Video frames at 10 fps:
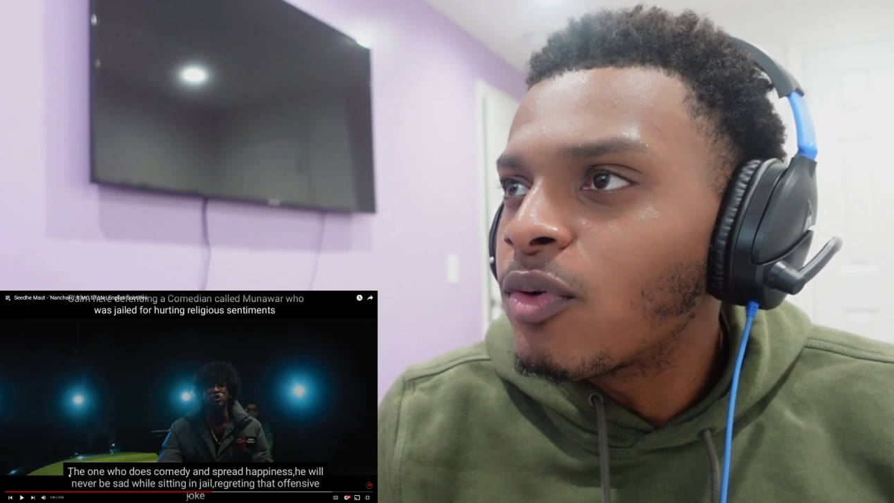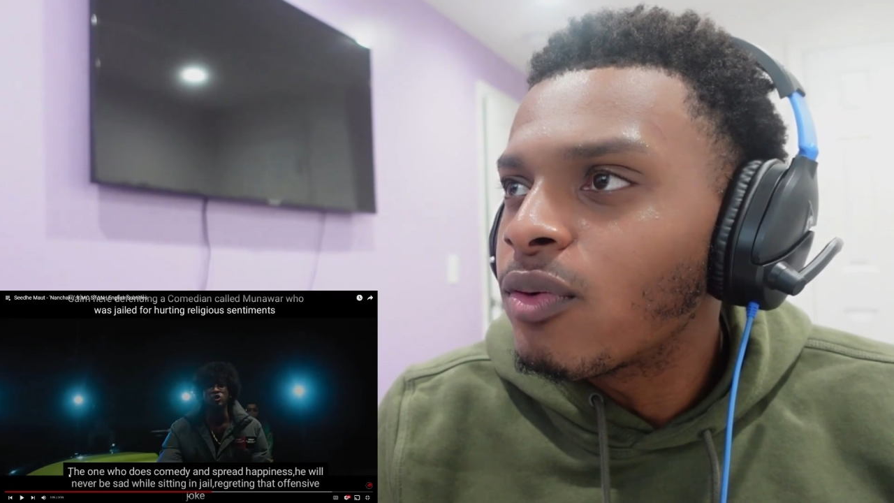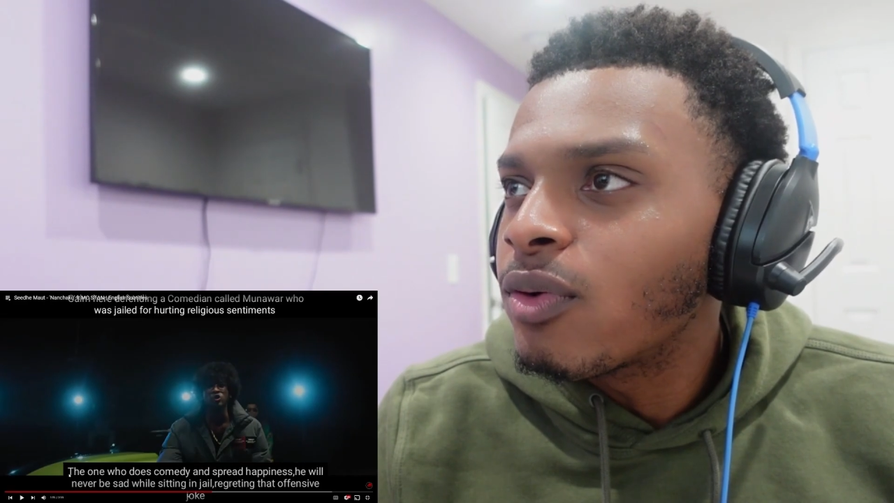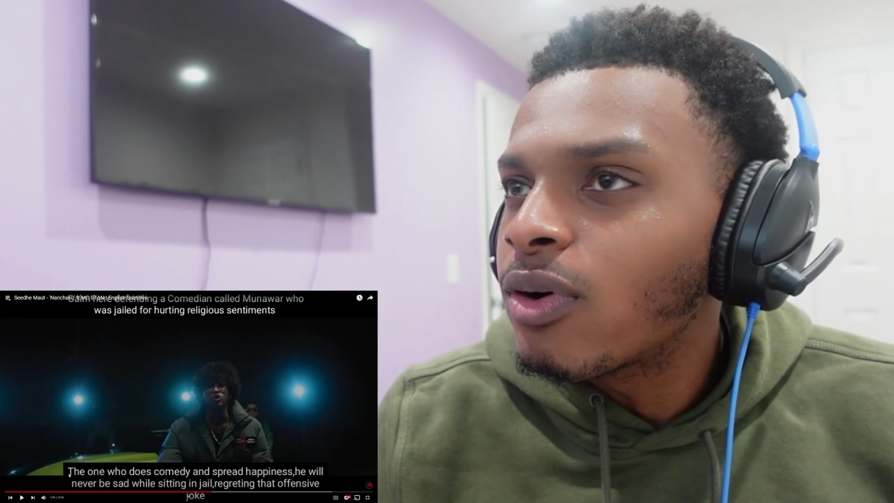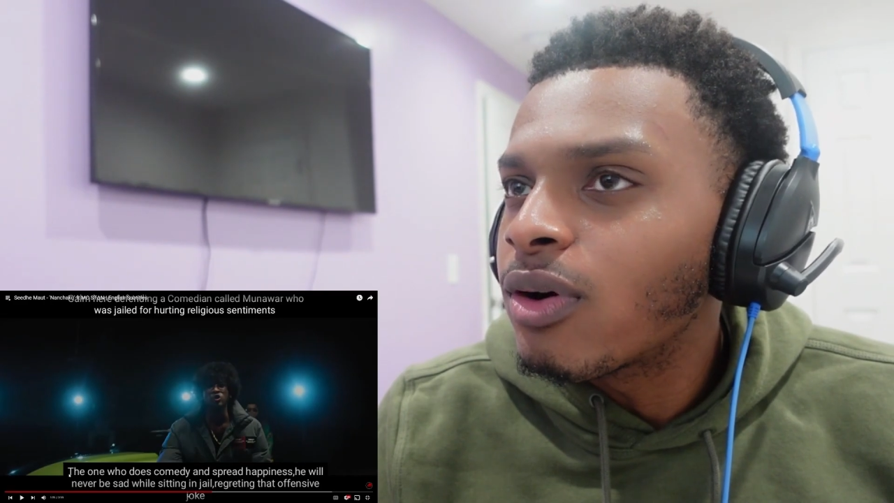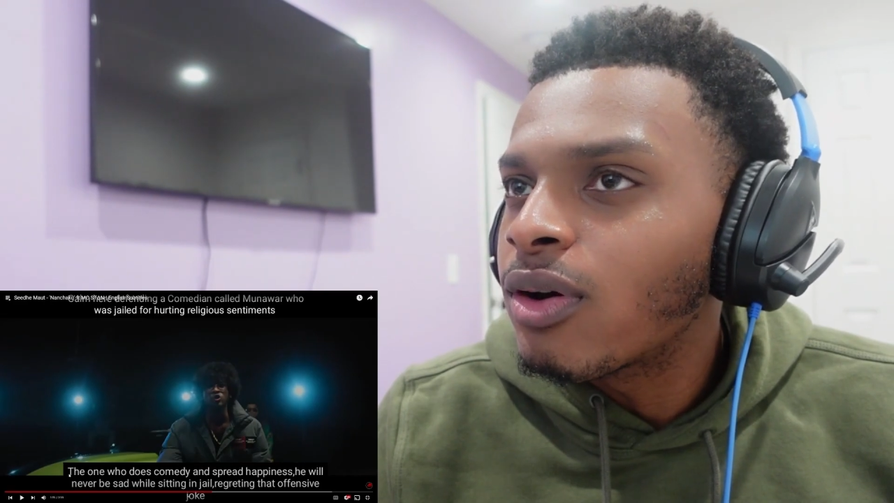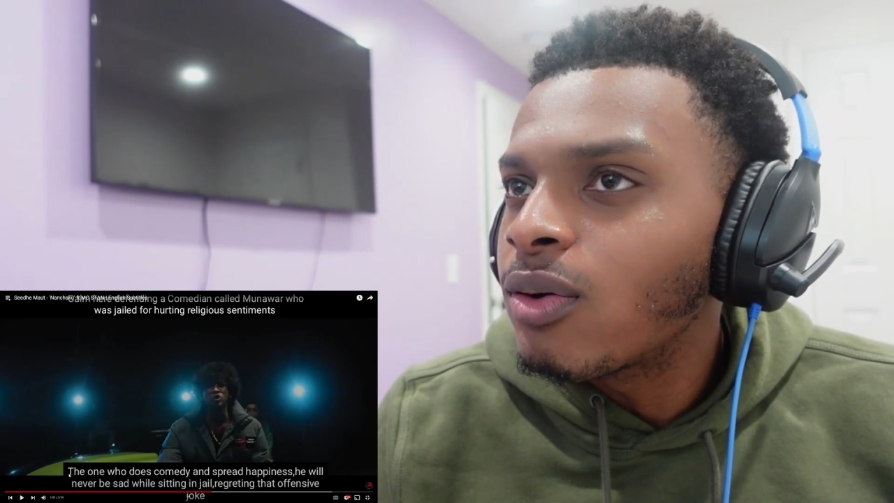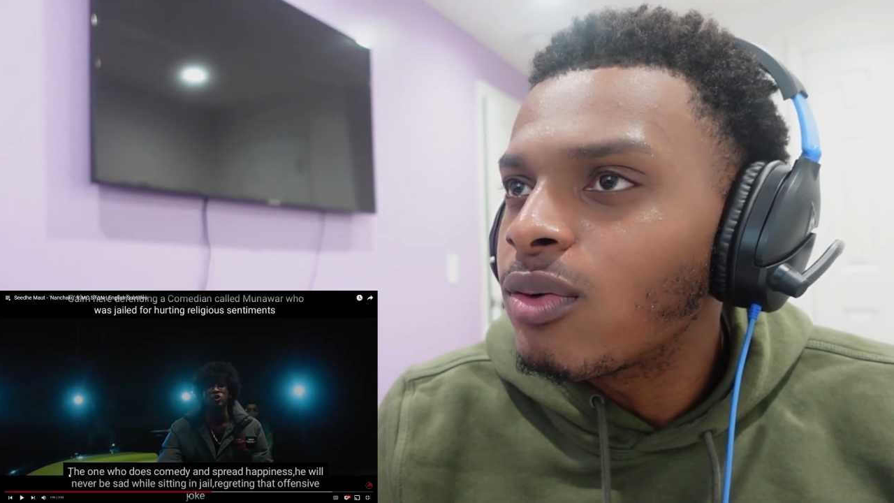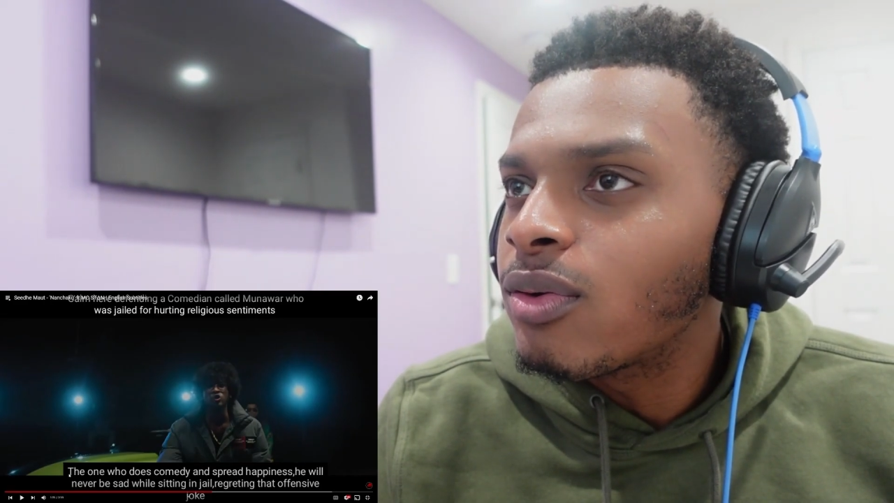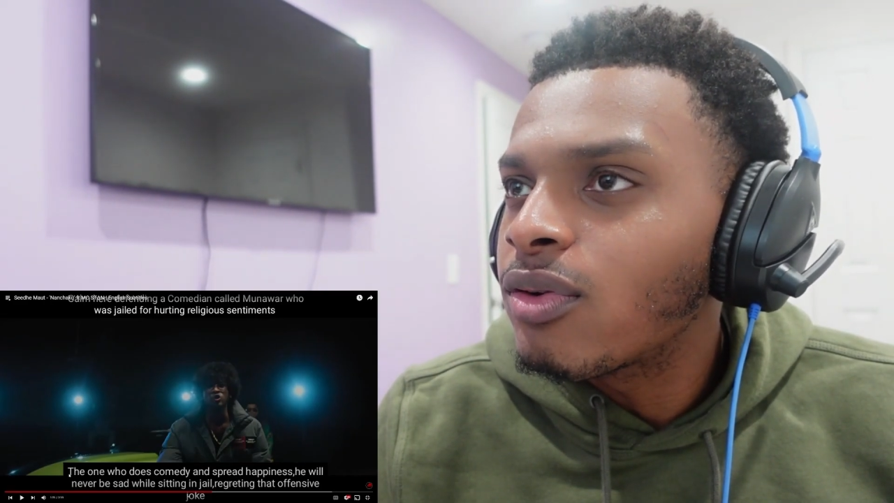Monwar.
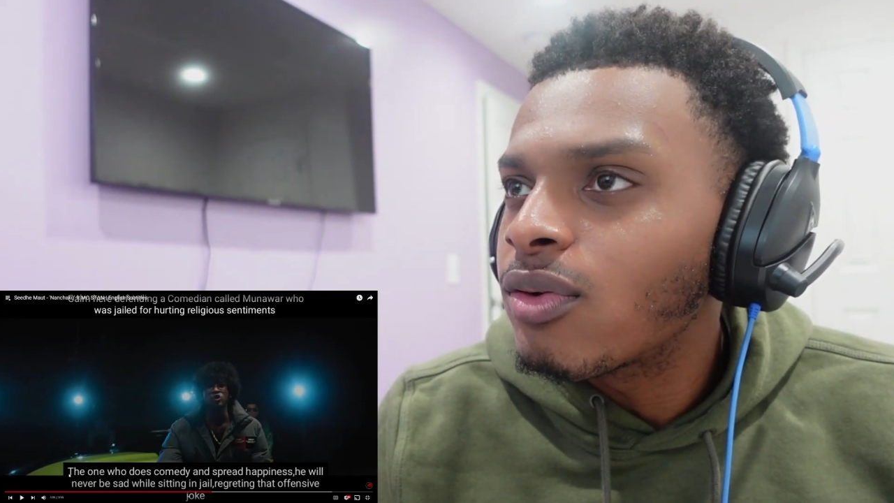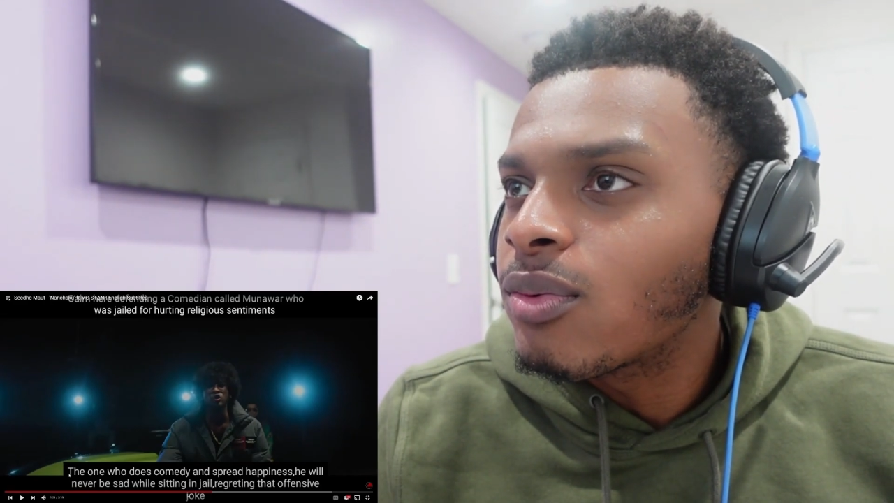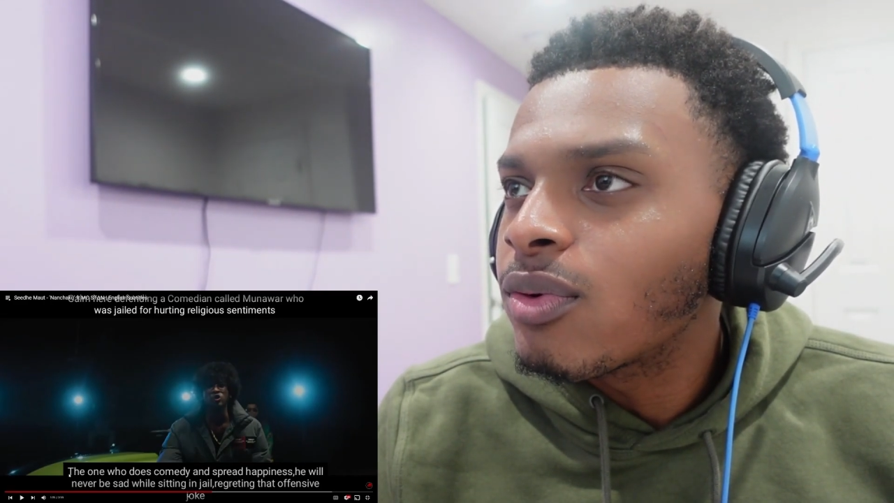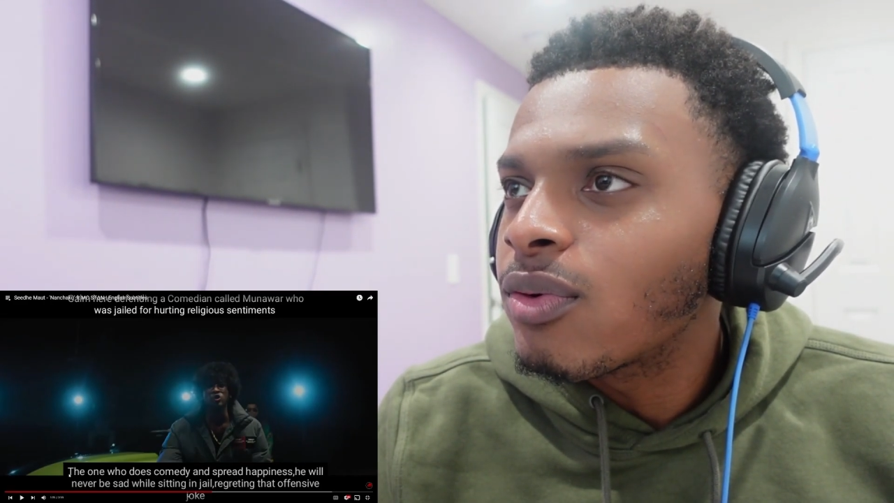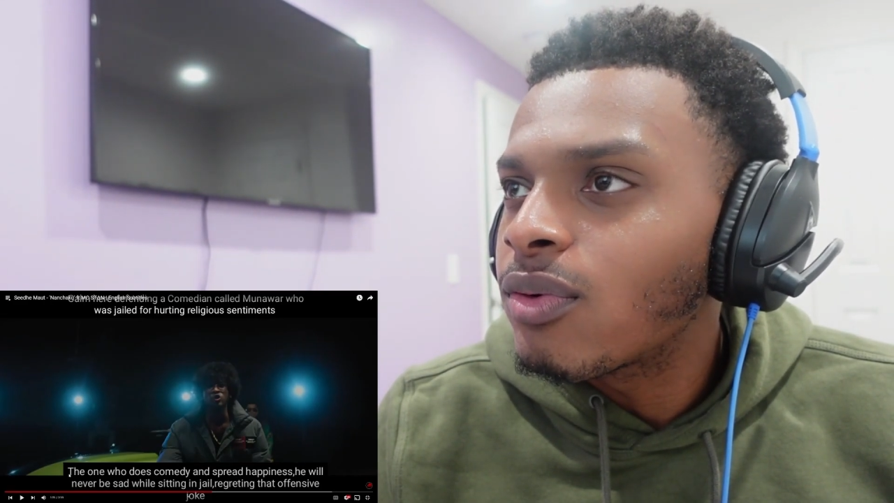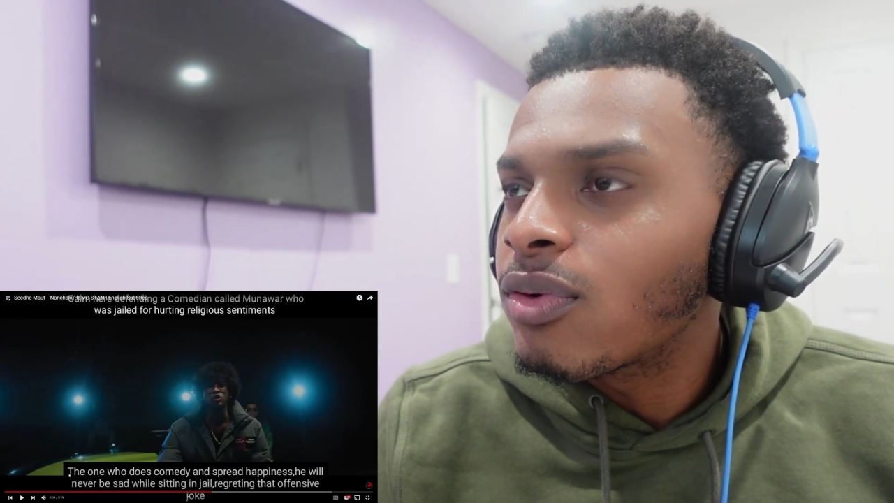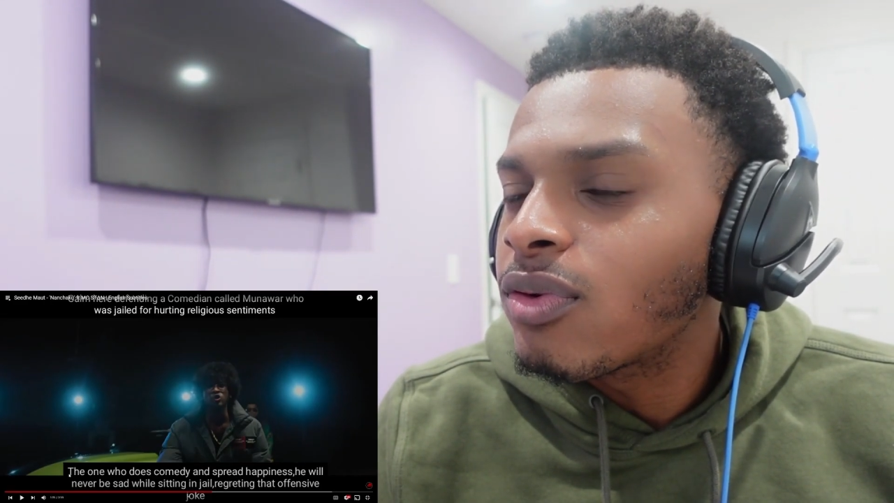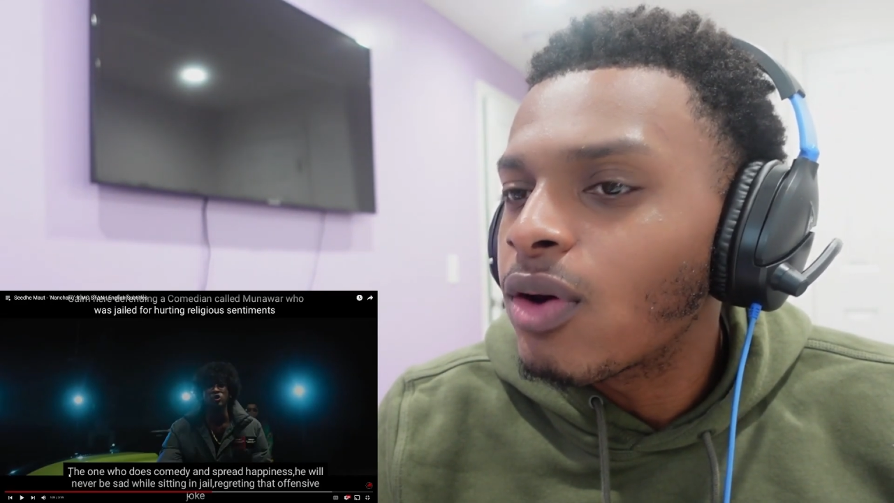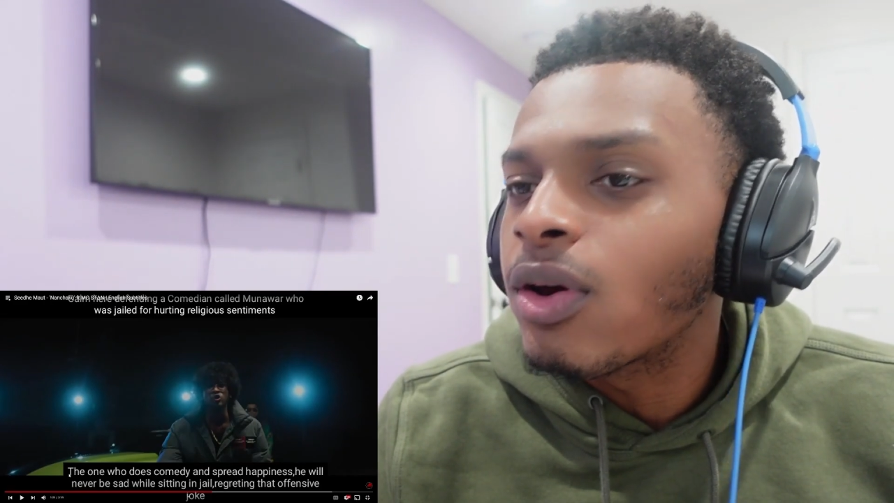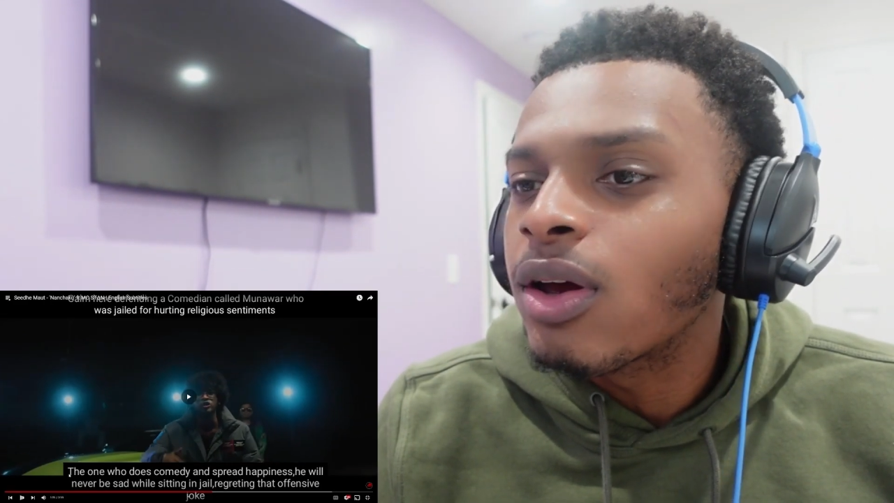
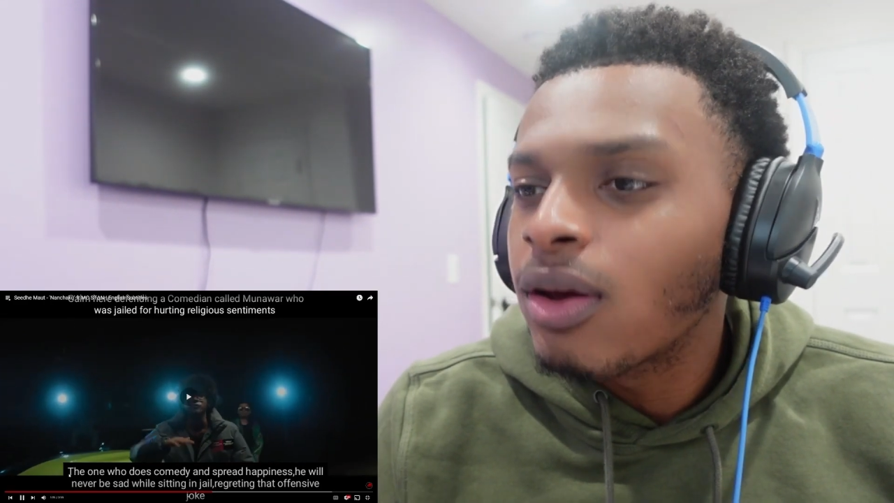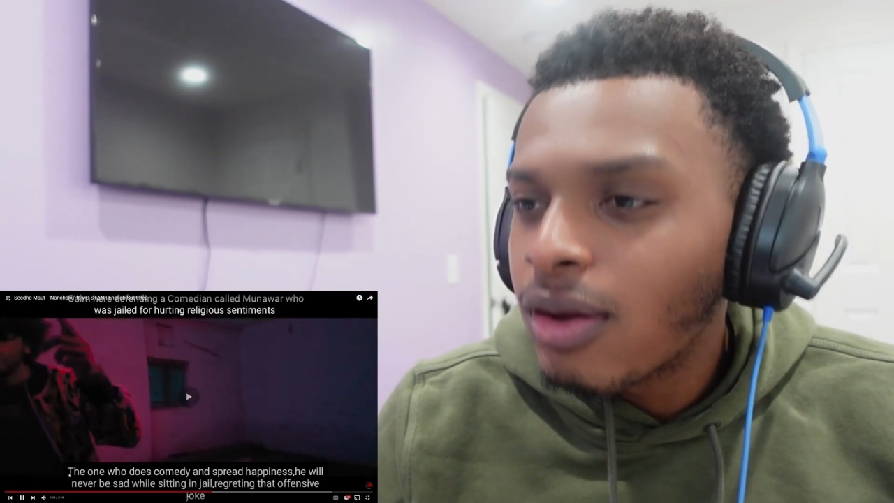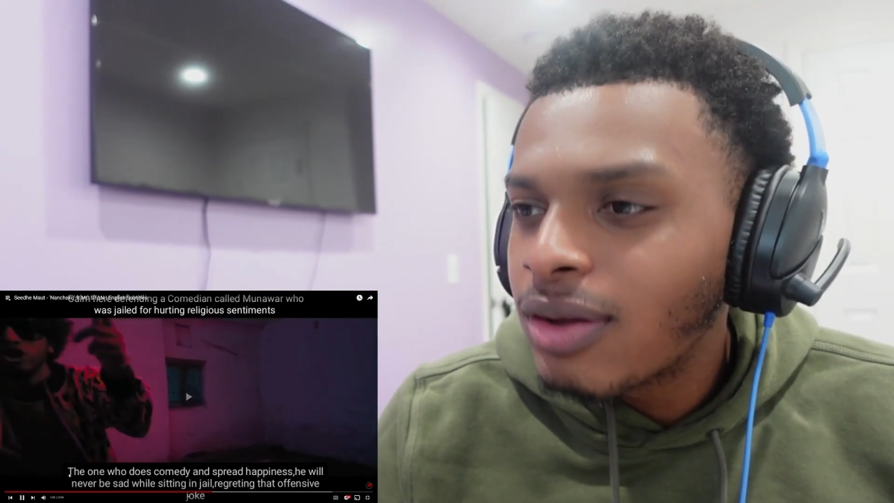Okay.